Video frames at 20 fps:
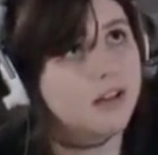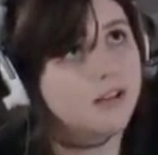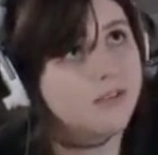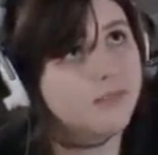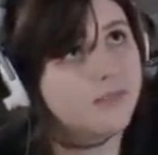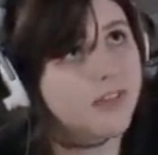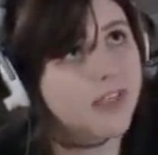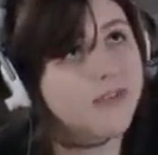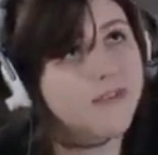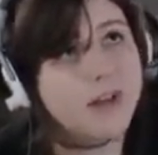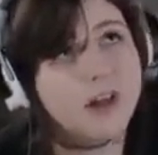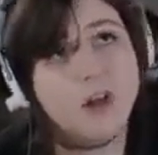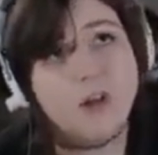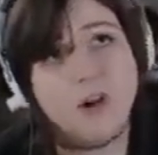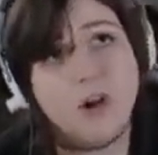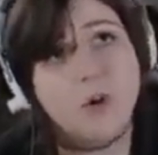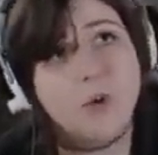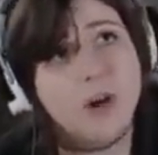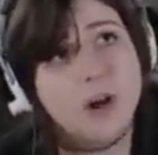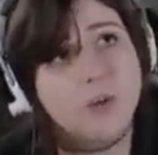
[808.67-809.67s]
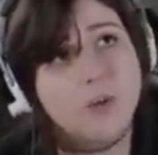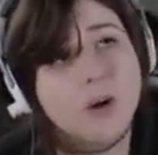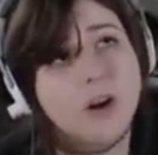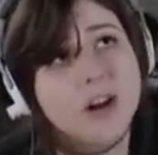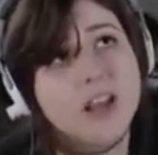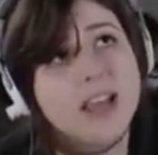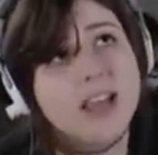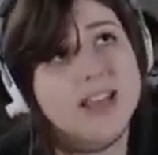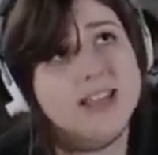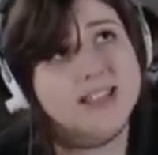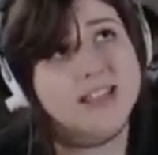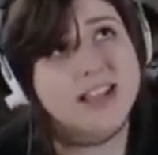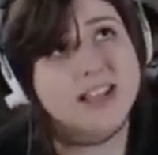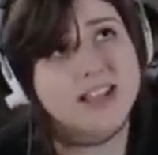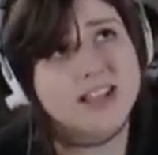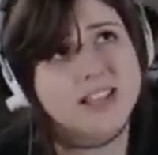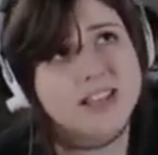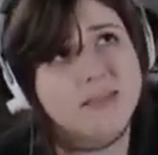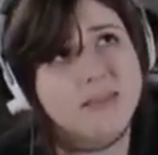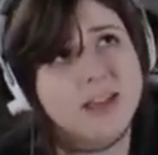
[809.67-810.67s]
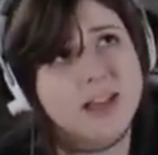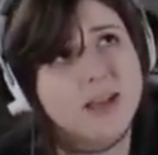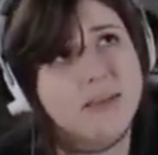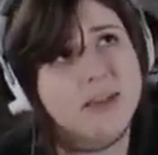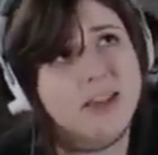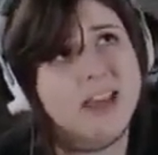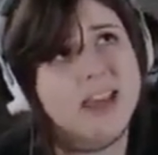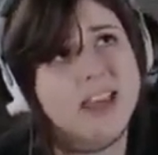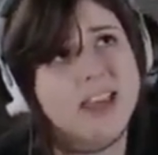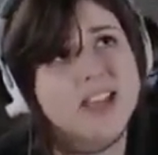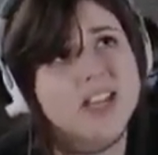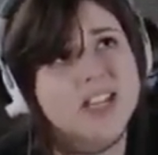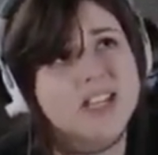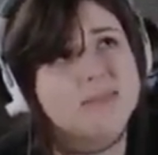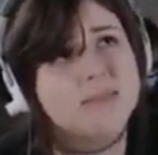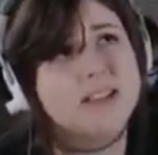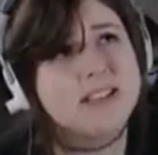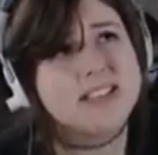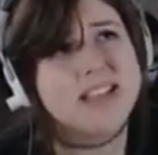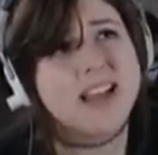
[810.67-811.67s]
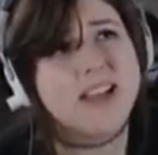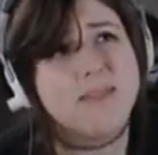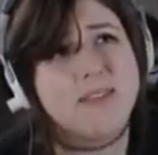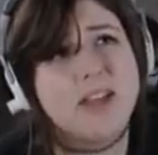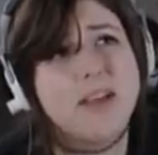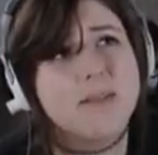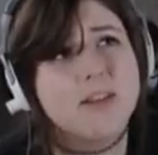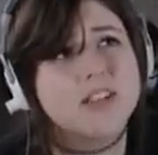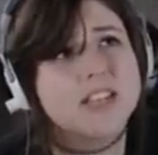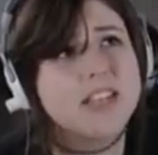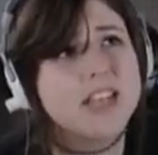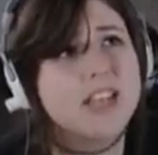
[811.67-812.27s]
If I don't know what a word is, that doesn't mean I'm an idiot, it just means I've never seen it